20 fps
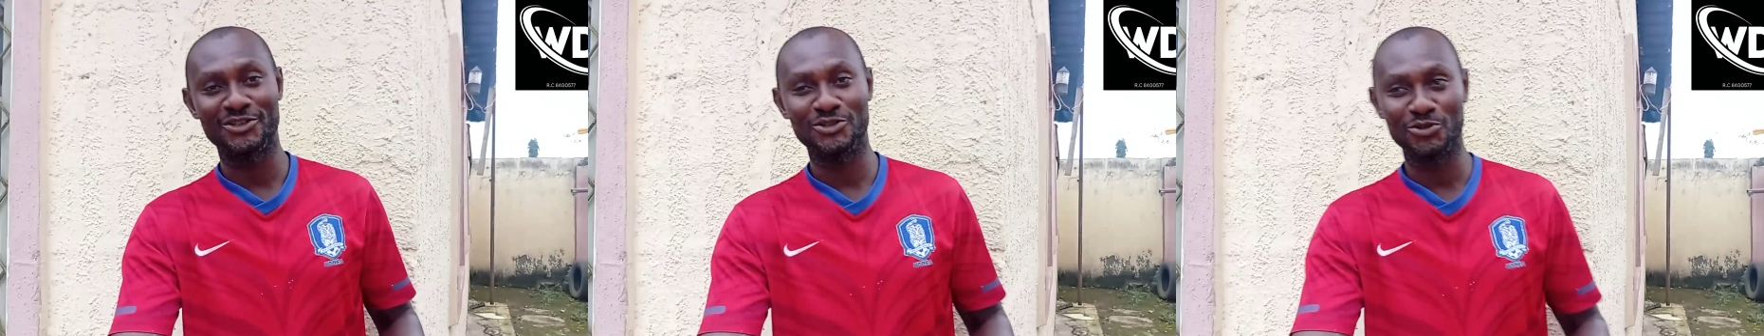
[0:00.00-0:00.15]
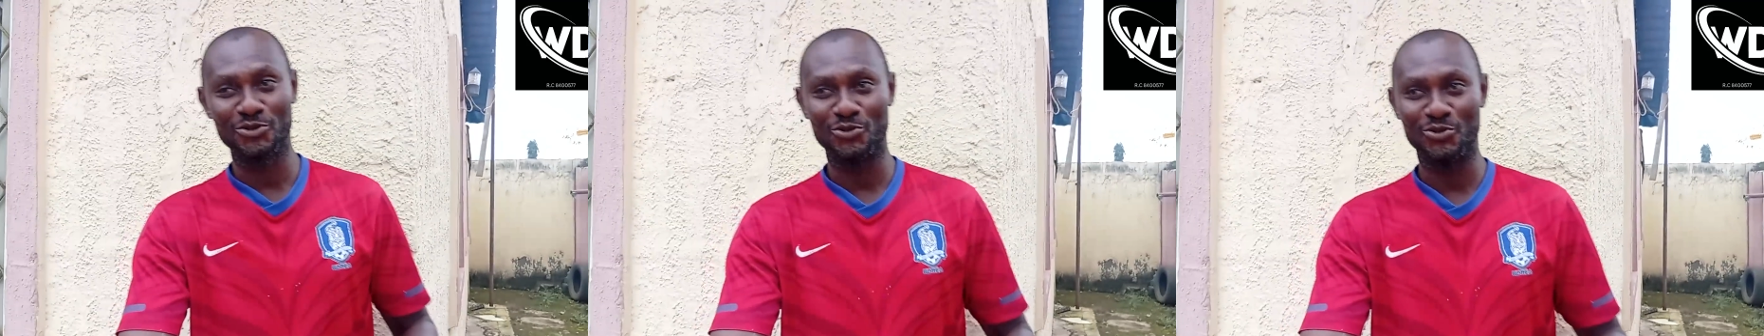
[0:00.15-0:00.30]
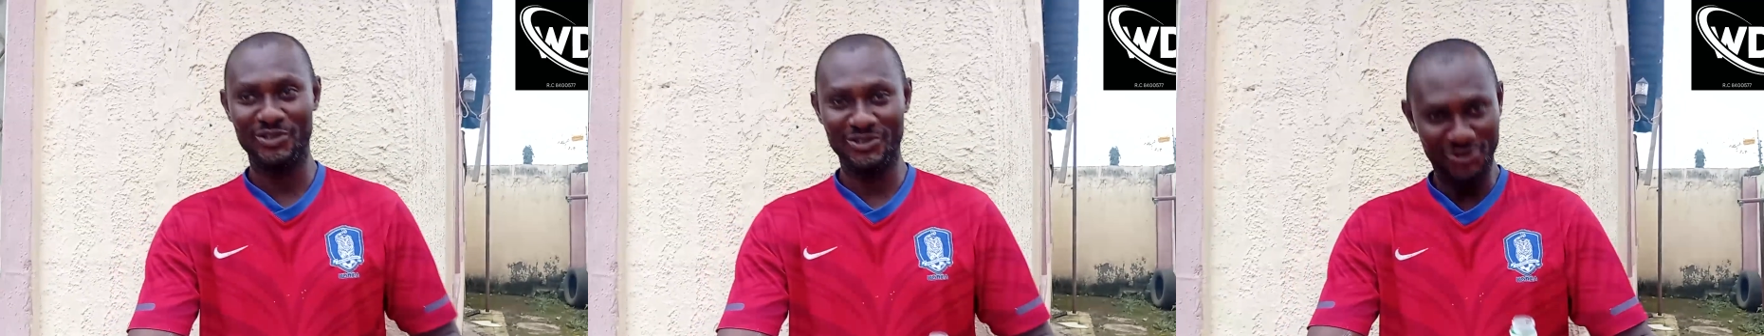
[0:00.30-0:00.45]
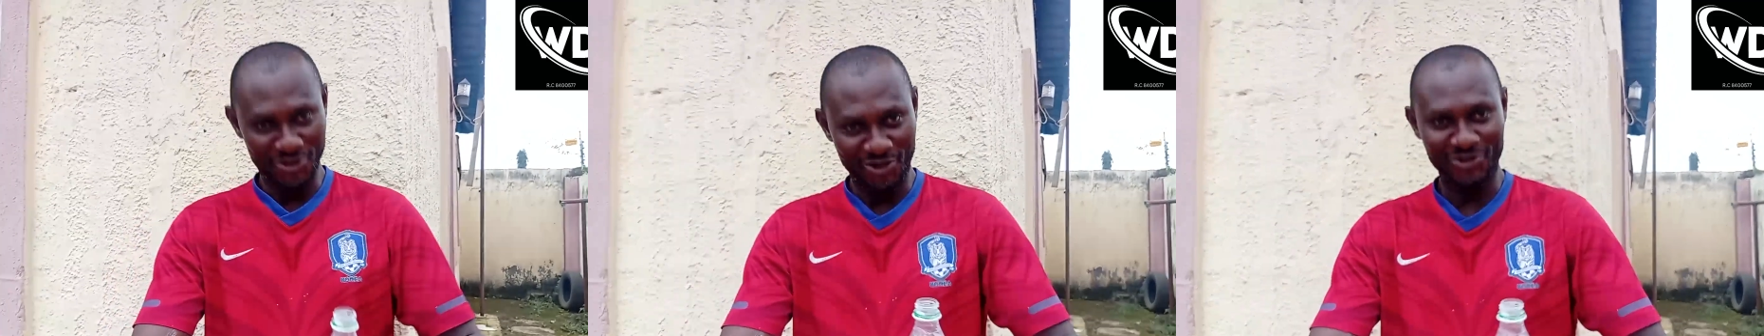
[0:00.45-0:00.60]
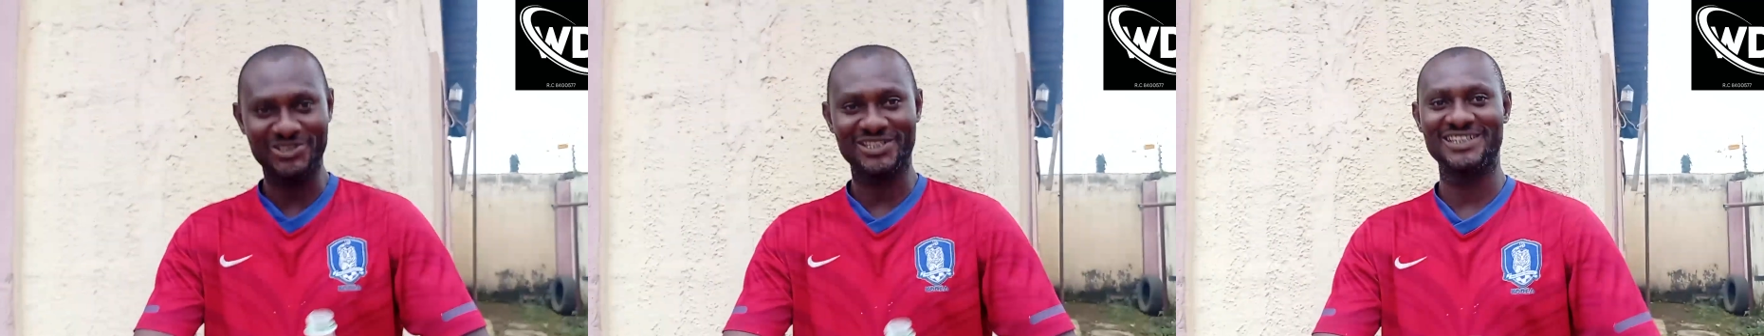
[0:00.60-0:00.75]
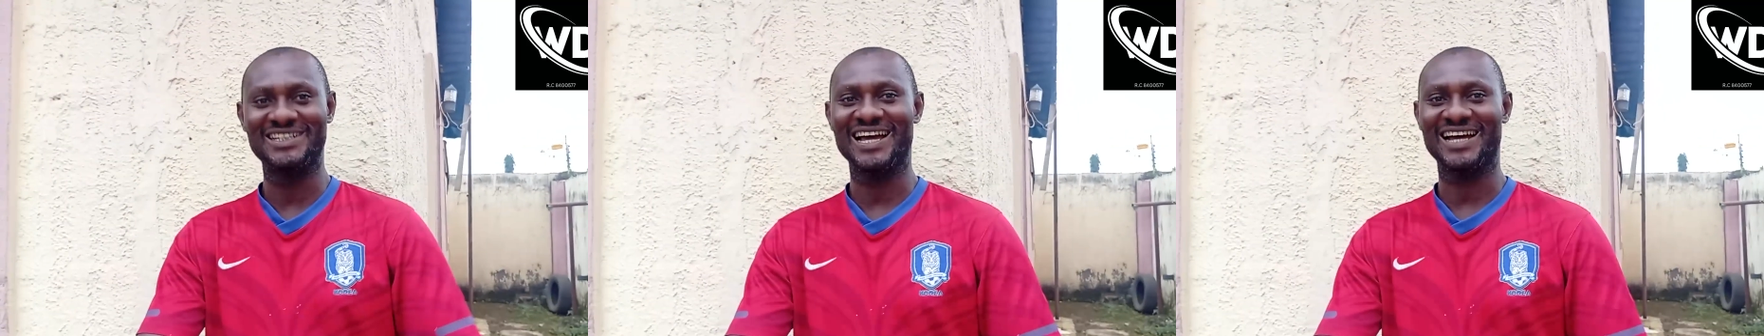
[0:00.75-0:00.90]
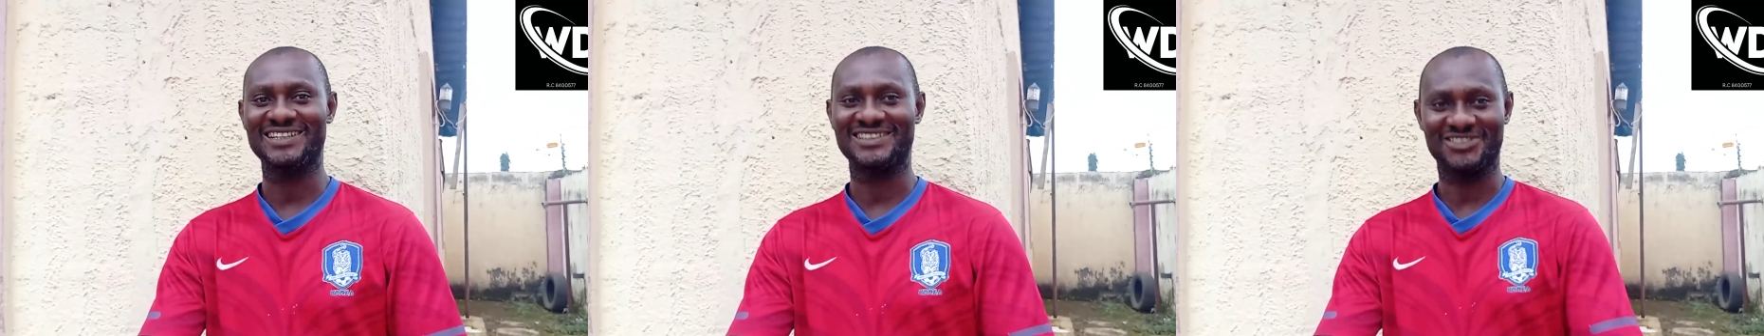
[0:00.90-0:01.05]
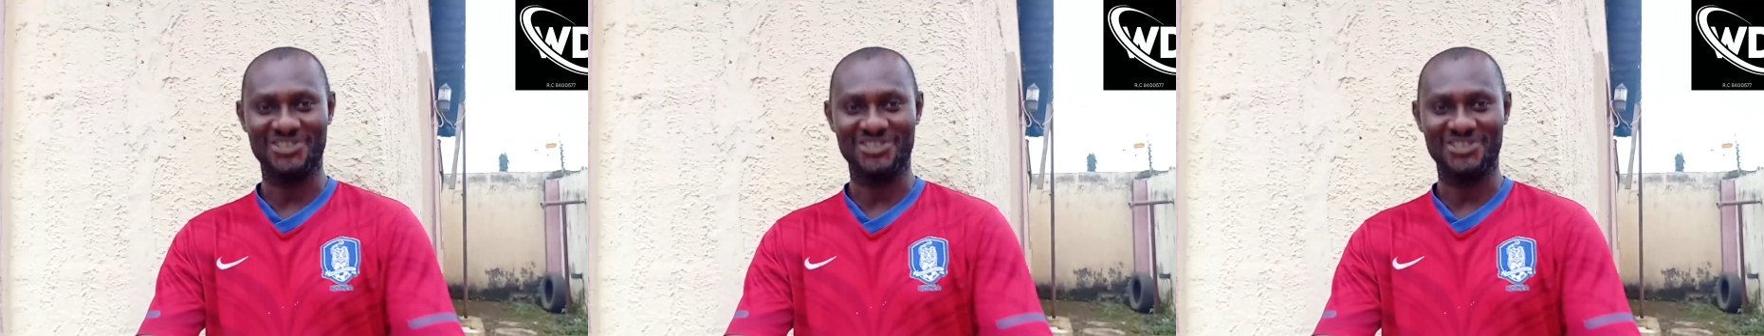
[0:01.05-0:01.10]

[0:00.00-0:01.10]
you will notice that